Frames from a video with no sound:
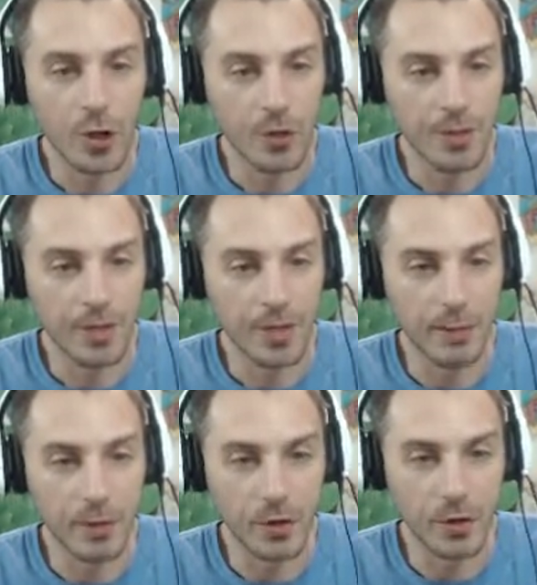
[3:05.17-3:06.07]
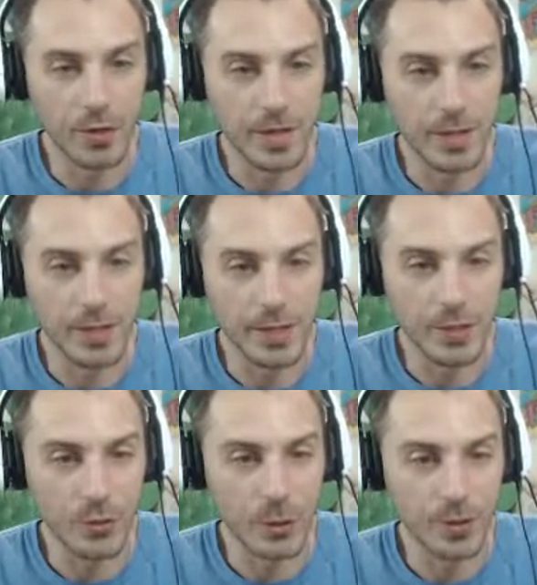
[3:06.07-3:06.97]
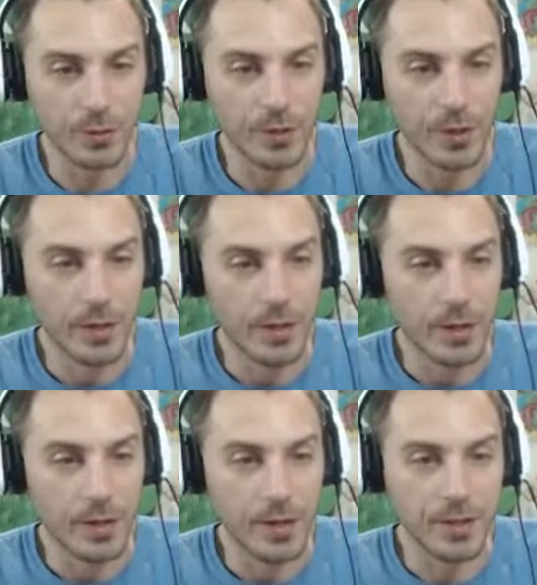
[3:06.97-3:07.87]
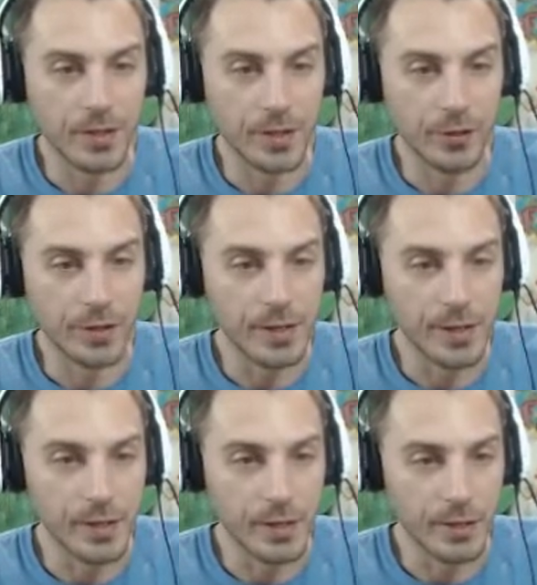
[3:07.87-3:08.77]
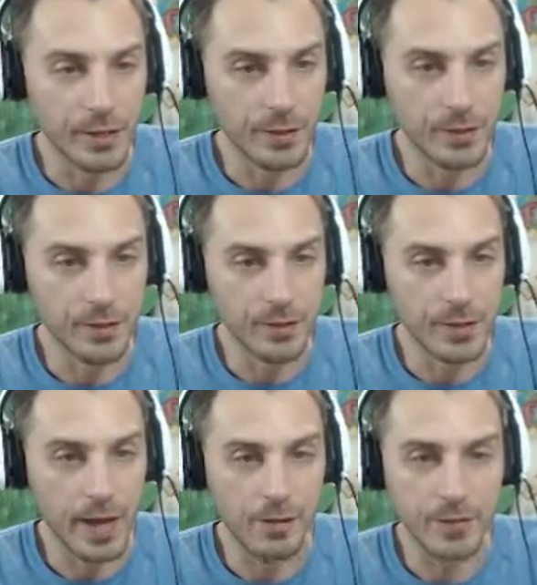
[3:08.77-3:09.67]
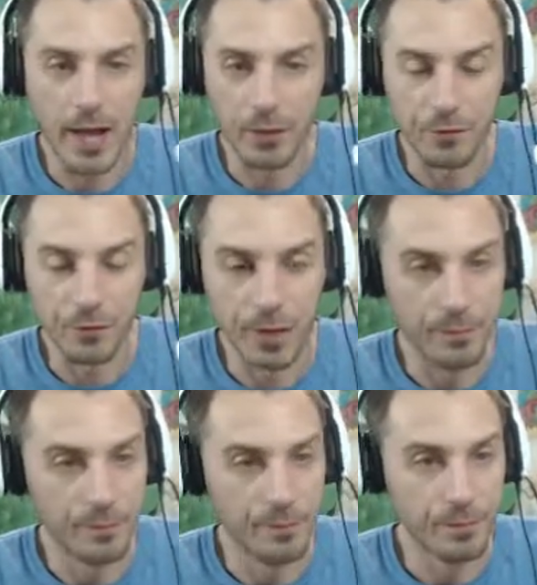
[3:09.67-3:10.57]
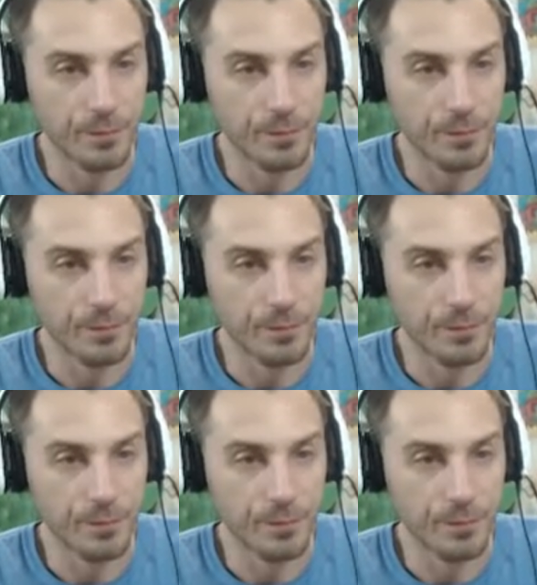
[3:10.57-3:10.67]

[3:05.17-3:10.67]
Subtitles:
cards to get me the cards that I need, so I don't necessarily need to have Talonflame.